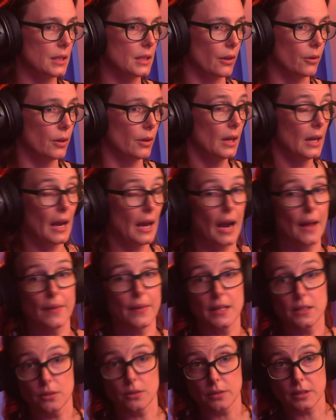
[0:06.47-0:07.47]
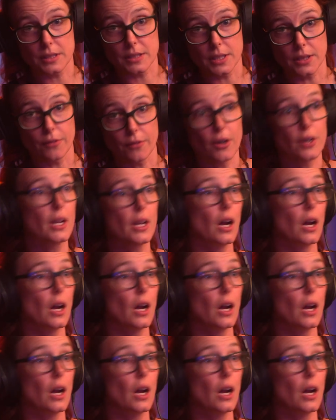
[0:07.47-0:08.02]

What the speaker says: So, and they do this in the very